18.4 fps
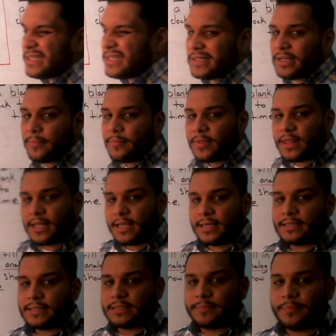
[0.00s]

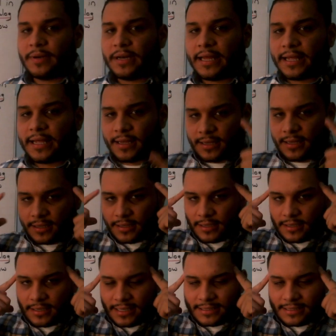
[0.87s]
something is blank,
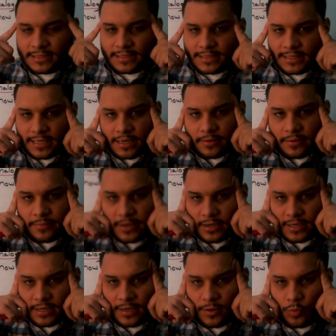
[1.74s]
let's think
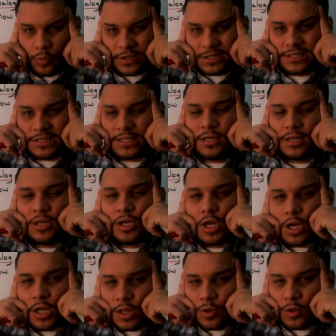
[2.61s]
about it. What's
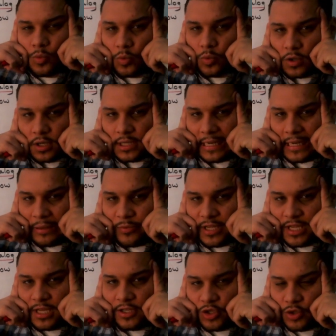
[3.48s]
another word that we
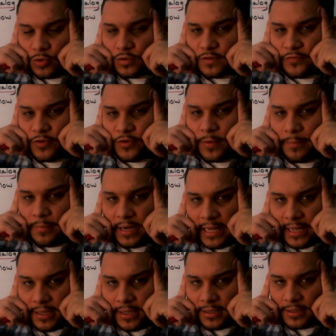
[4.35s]
can use for
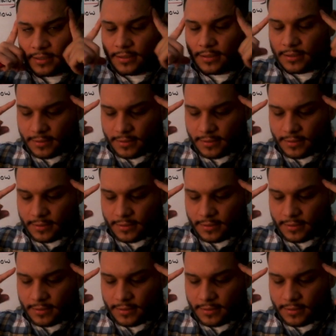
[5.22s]
blank?